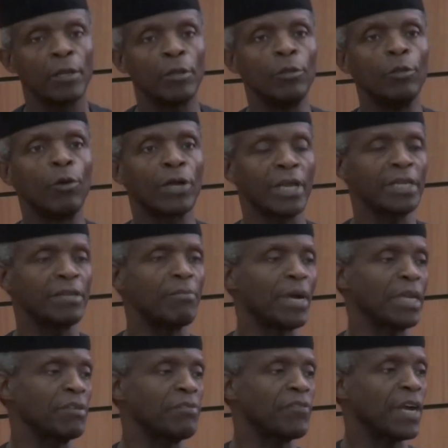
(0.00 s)
locally
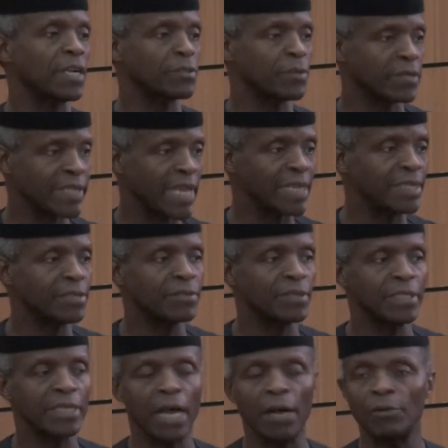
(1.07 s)
manufactured
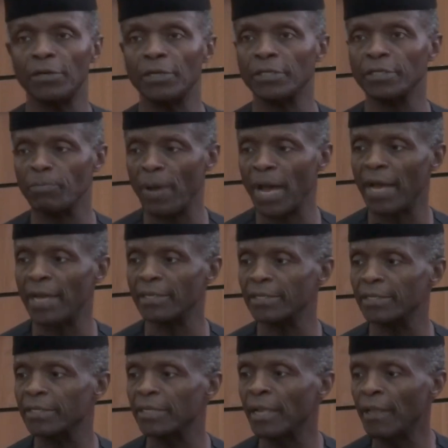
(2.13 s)
sanitary towels,
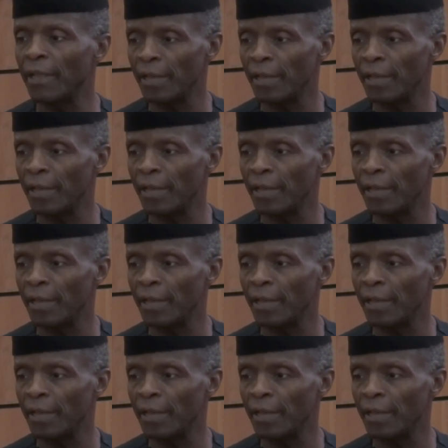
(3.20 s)
pads,